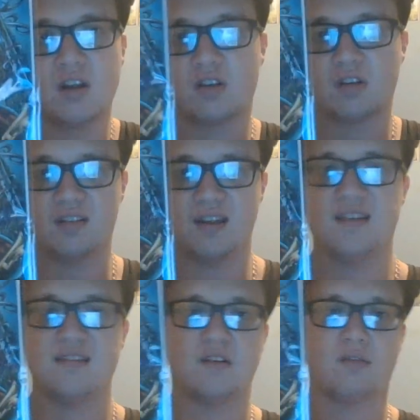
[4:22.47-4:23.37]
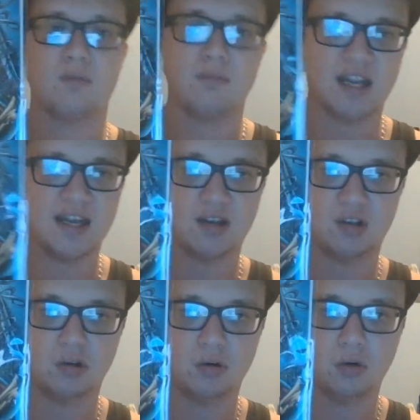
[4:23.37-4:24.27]
so it's easier for me
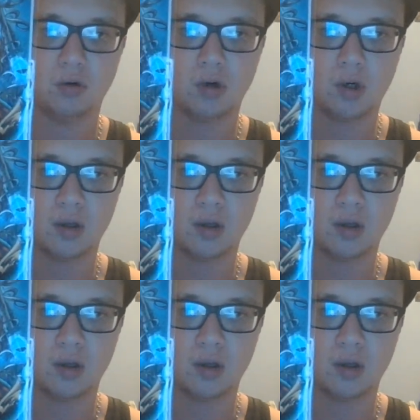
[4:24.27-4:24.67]
to